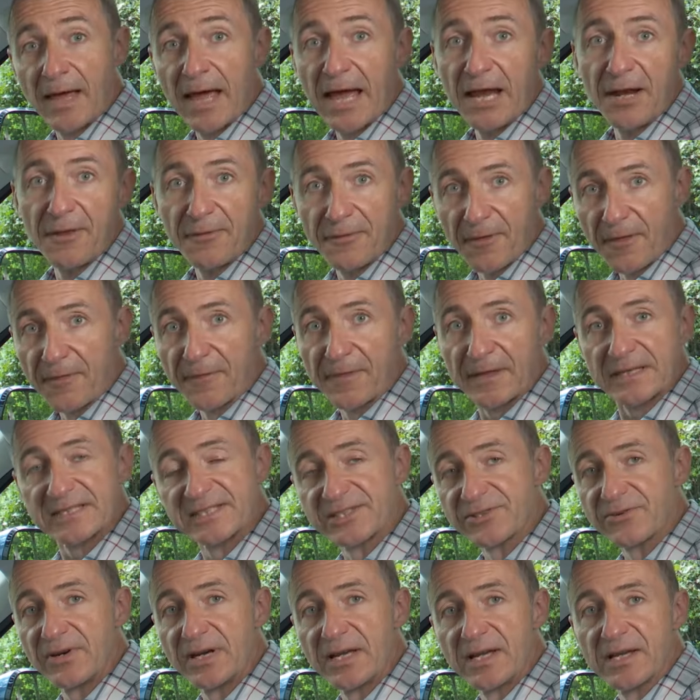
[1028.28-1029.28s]
Anything this
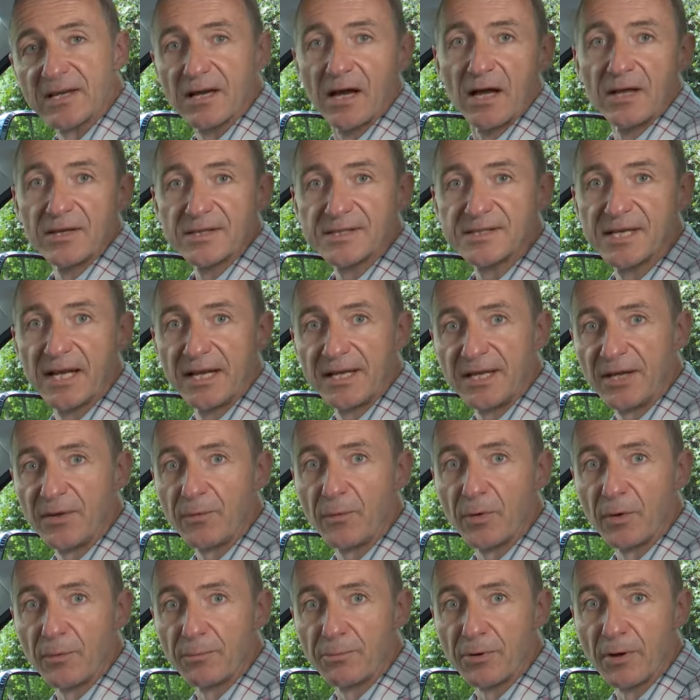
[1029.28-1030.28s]
screen can't tell you
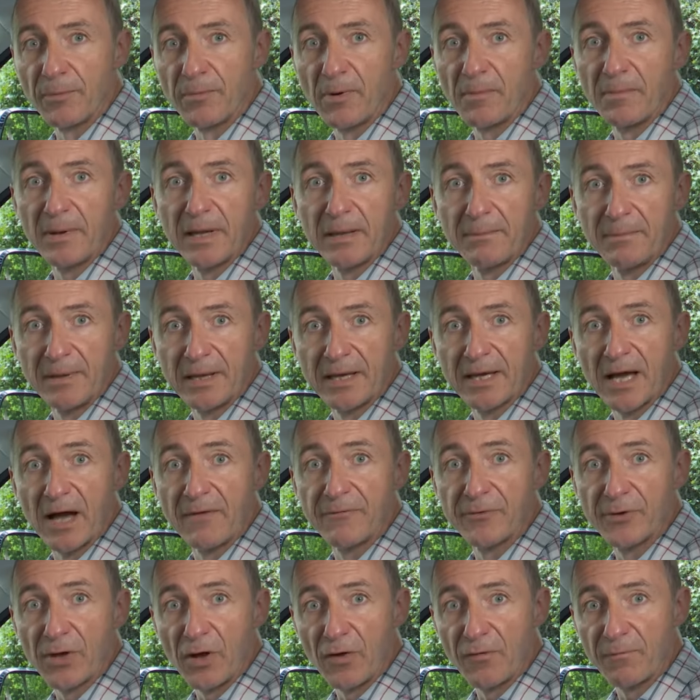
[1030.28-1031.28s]
will probably be
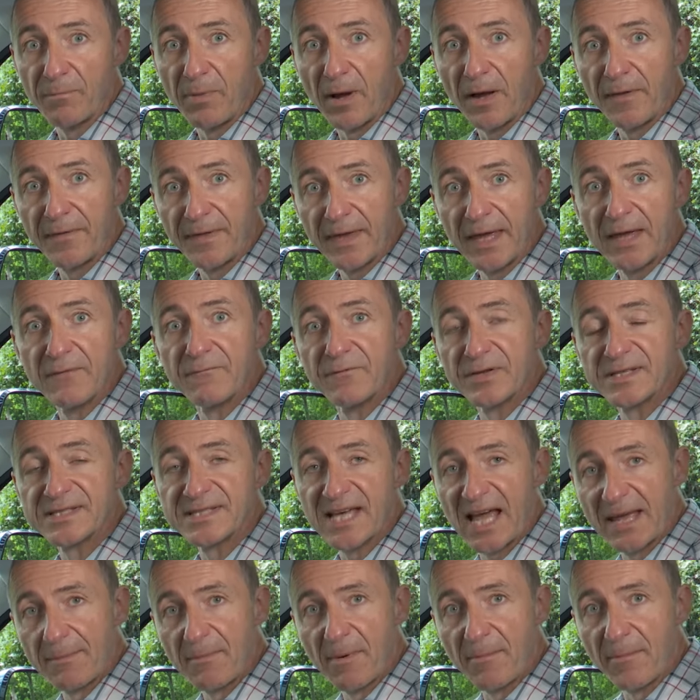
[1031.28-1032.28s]
covered off by the
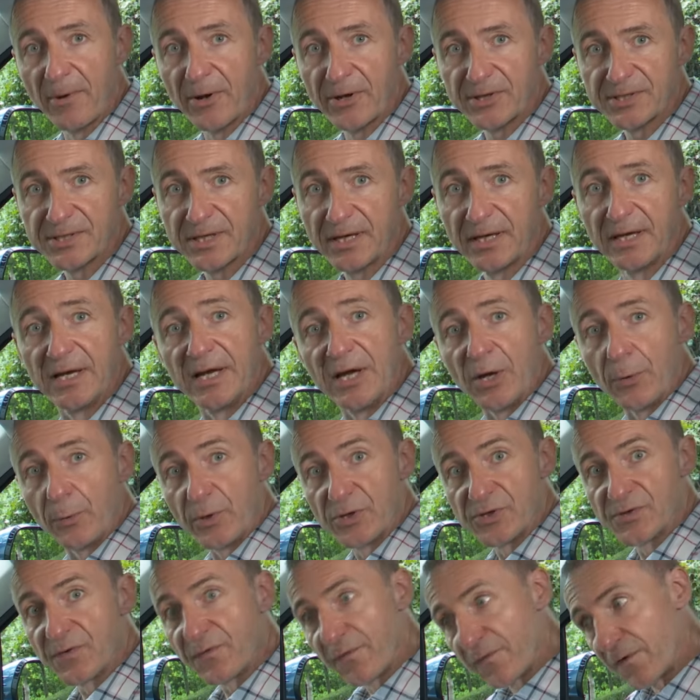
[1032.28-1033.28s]
infotainment monitor,
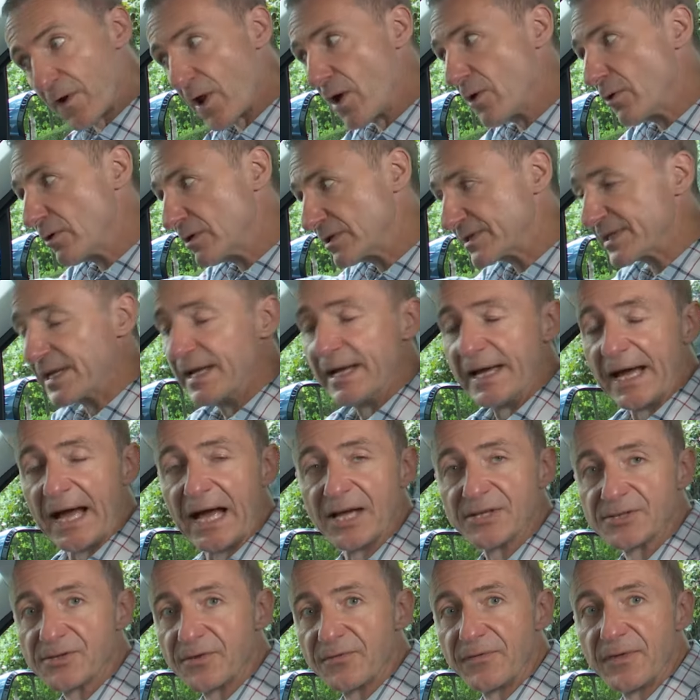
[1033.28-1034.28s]
which flows
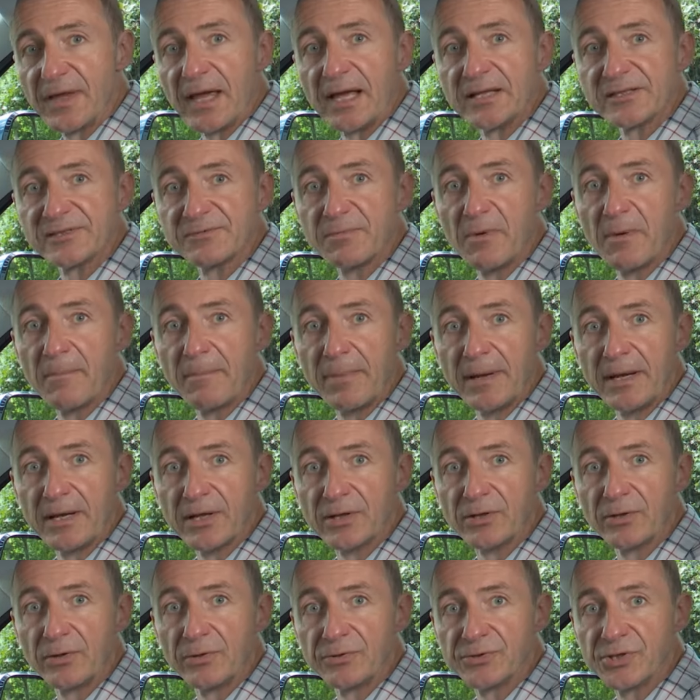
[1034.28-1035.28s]
out of the instrument
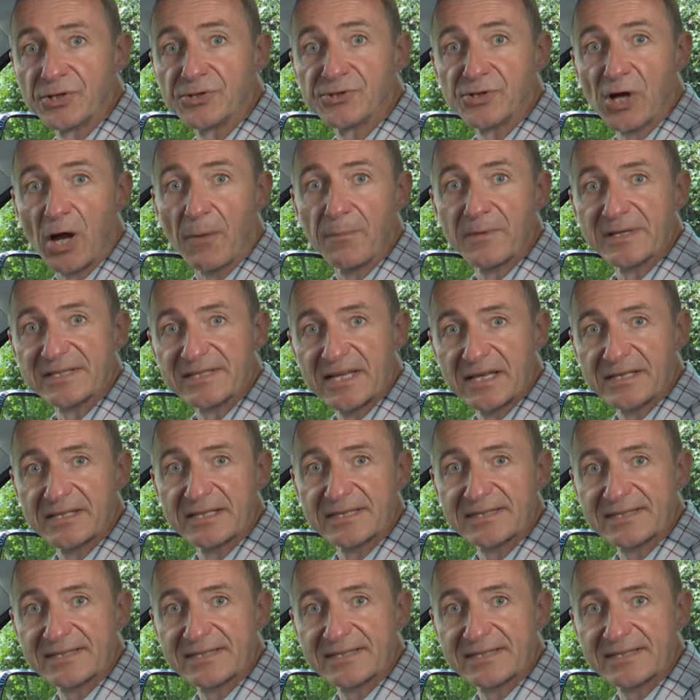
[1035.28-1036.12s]
binnacle to top the centre